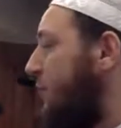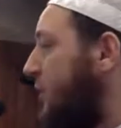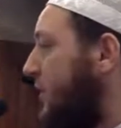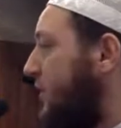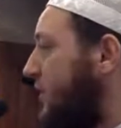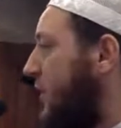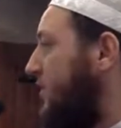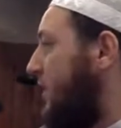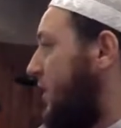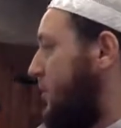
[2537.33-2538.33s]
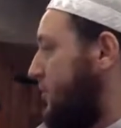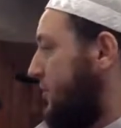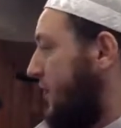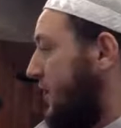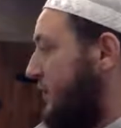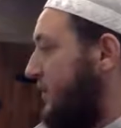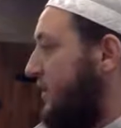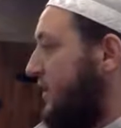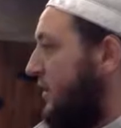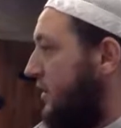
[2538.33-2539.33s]
and one God alone, subhanahu wa
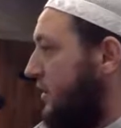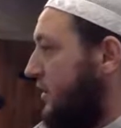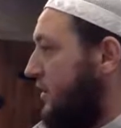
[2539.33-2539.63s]
ta'ala.